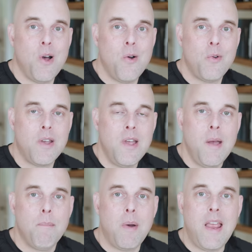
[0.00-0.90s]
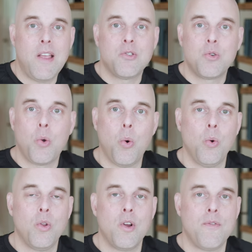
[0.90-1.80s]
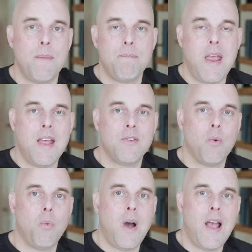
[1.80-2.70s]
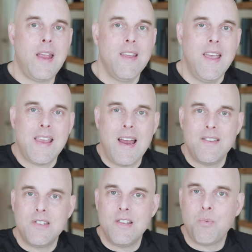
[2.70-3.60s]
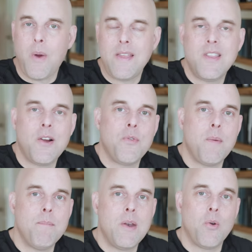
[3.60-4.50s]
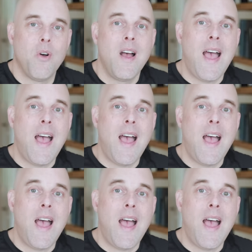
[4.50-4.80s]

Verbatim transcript: Oak, but it's cooler than Panda White. It kind of sits right there in the middle.